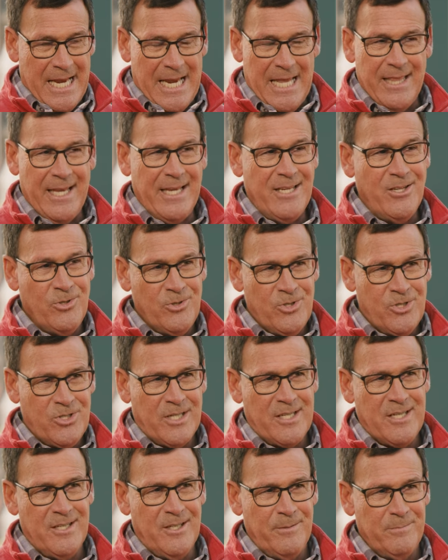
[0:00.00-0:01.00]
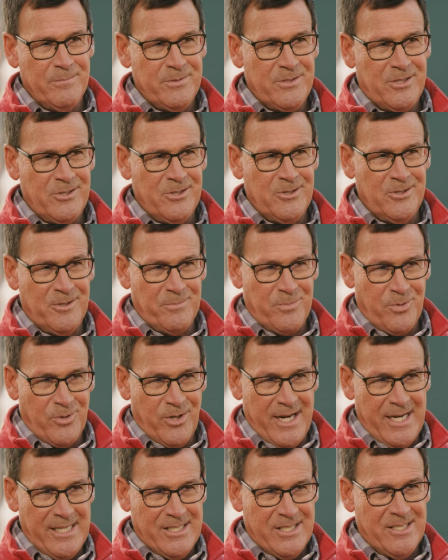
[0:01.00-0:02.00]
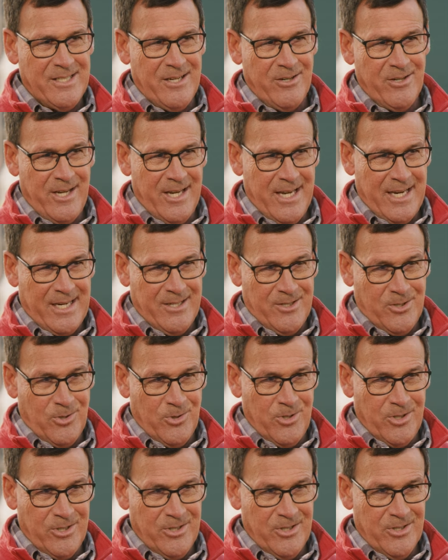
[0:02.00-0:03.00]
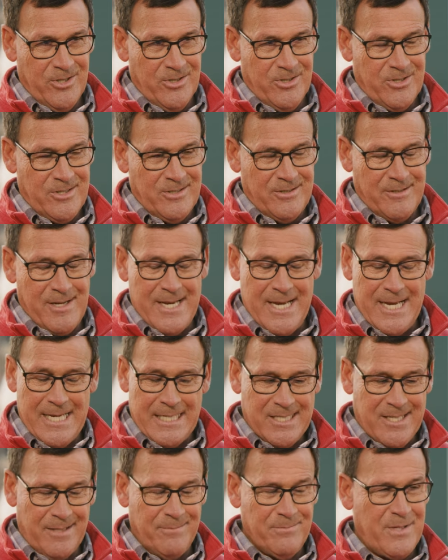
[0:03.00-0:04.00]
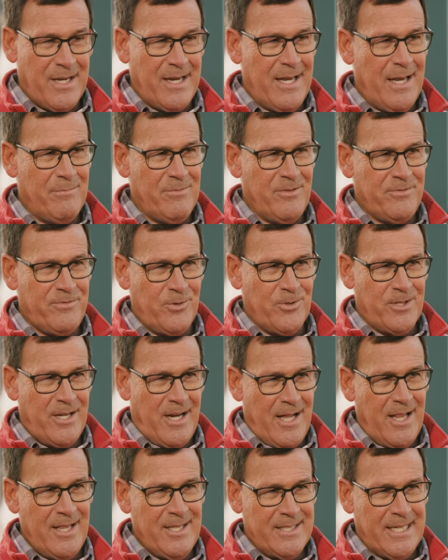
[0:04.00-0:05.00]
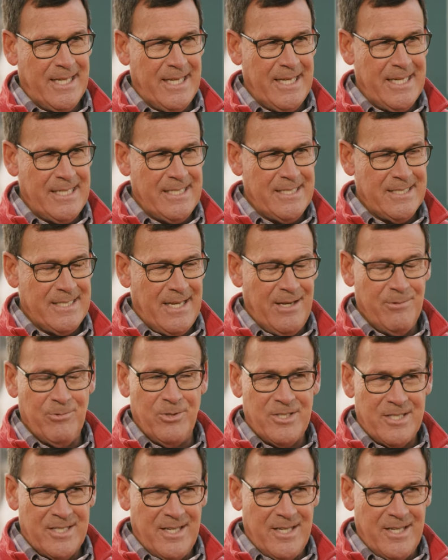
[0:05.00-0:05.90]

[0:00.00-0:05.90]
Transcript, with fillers: And they used to come to the branch at our headquarters uh, sometime before the holidays and would